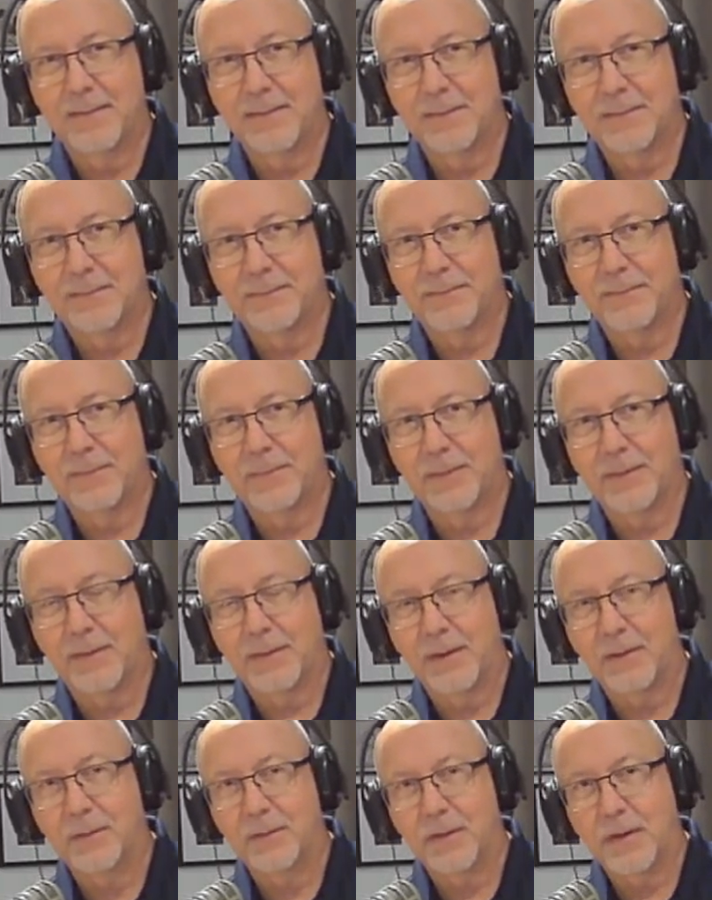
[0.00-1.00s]
Yeah.
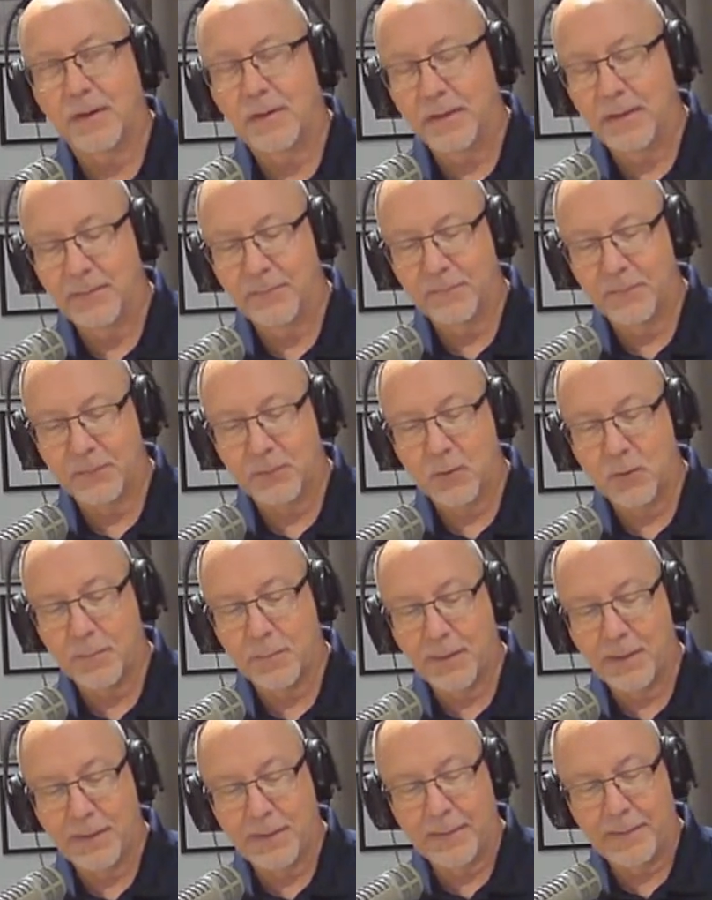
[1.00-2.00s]
Mm-hmm. I need him to comb
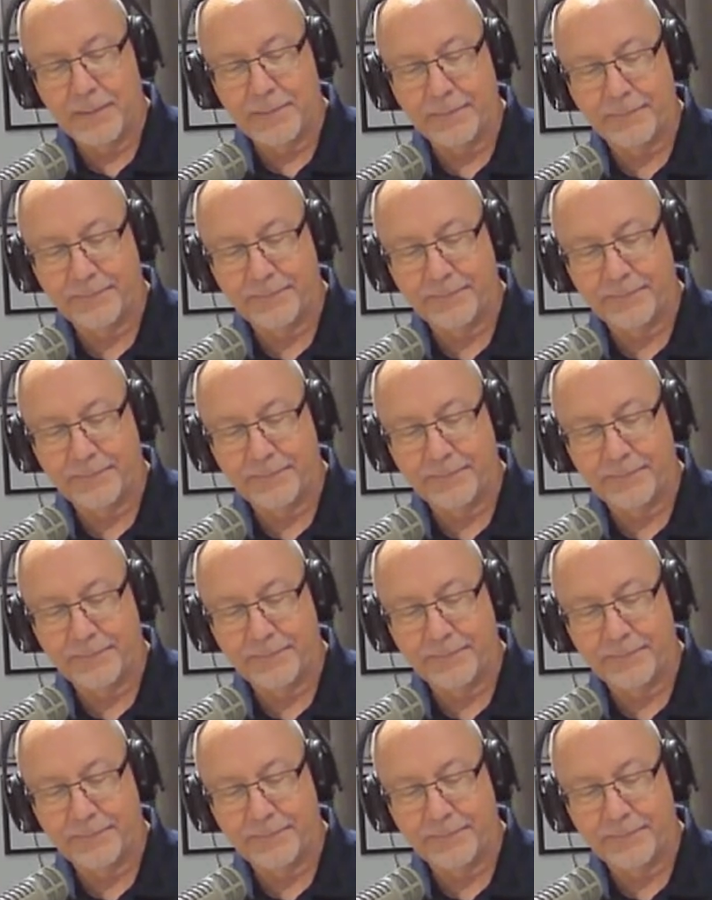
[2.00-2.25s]
my hair.